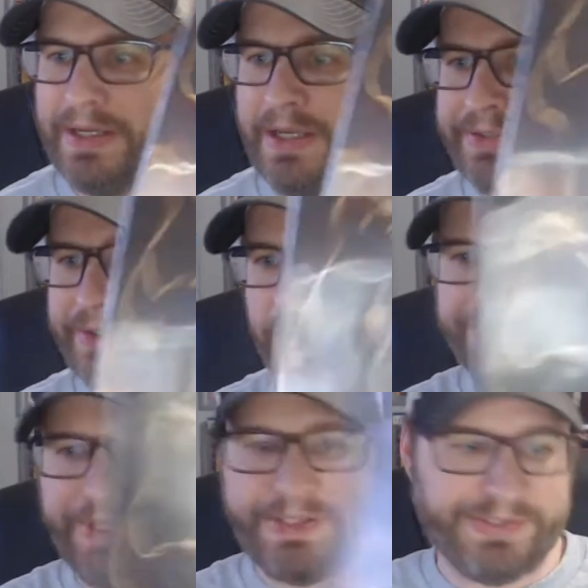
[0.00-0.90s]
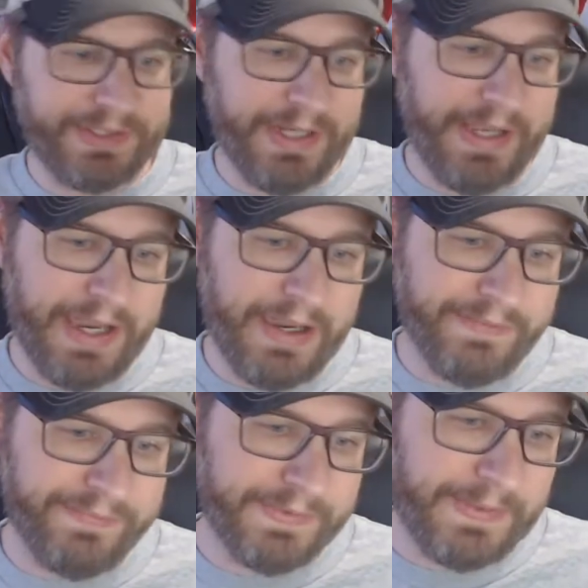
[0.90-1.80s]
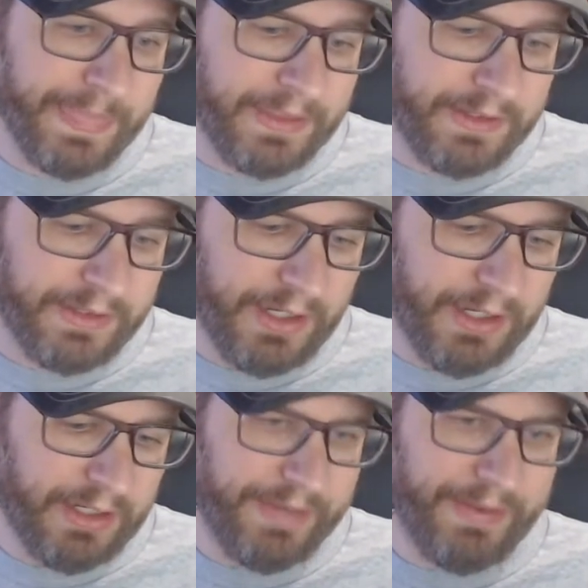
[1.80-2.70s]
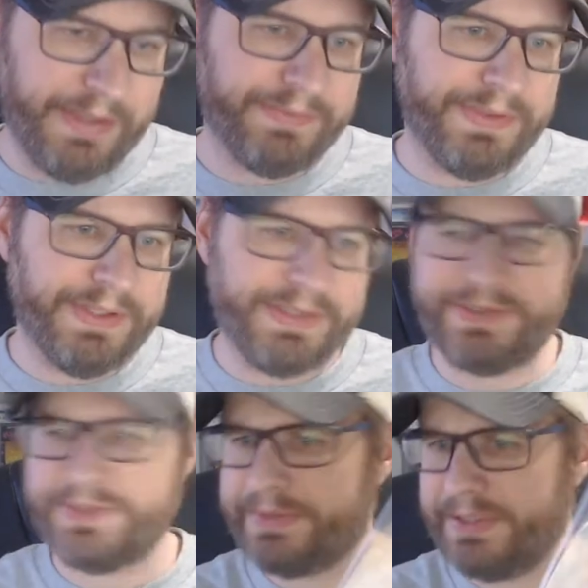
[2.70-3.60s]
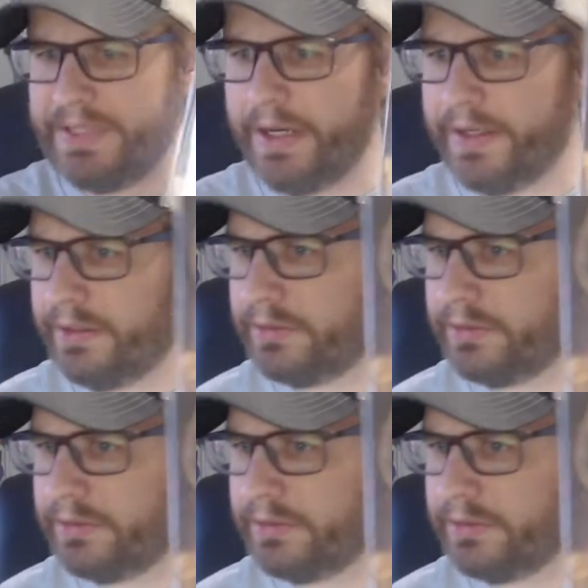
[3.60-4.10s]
So it looks like this is going to have I think this is Katana,